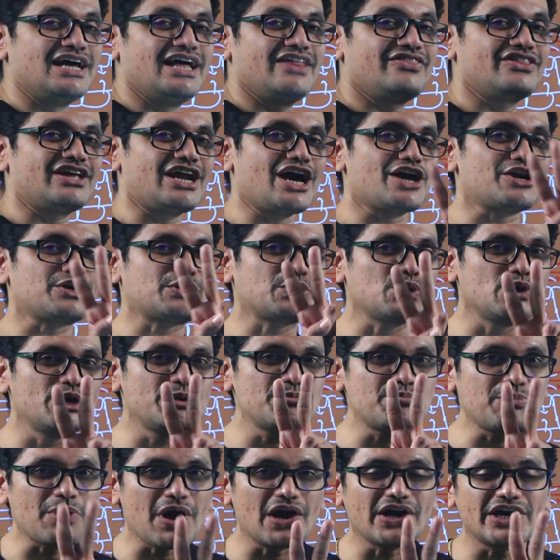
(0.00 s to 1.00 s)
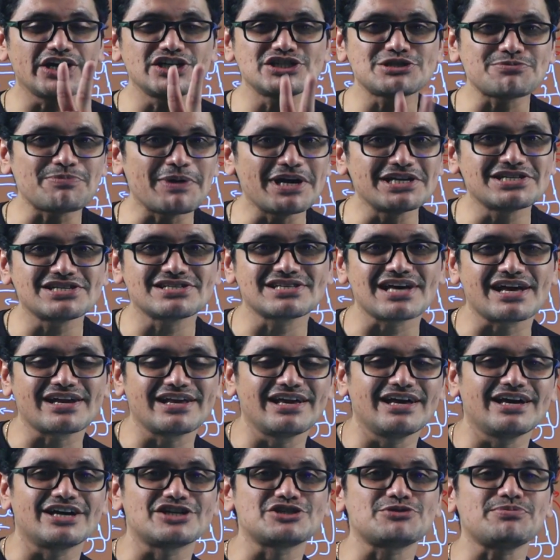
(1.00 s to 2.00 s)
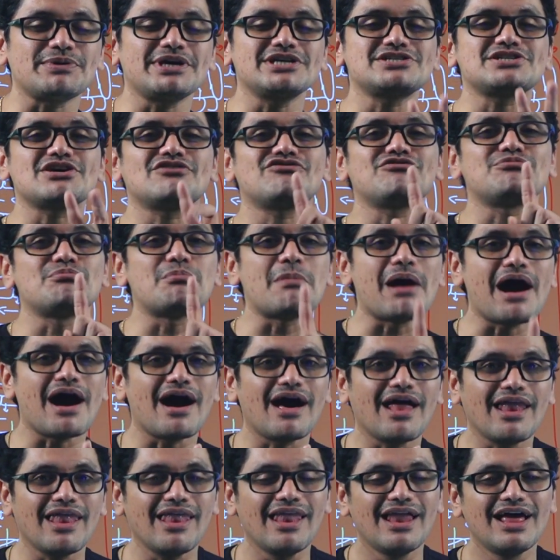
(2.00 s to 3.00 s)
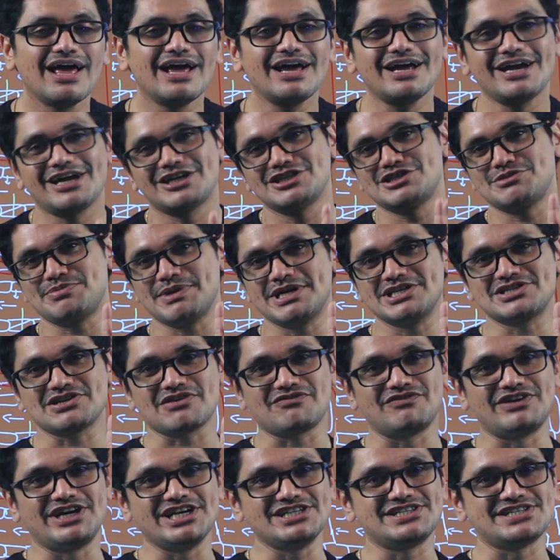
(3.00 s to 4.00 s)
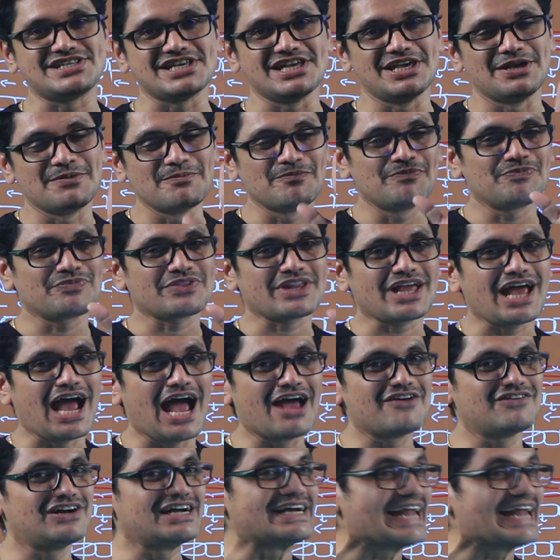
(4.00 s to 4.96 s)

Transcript: There are two important spaces are here, space of Mall and space of Dissy. I will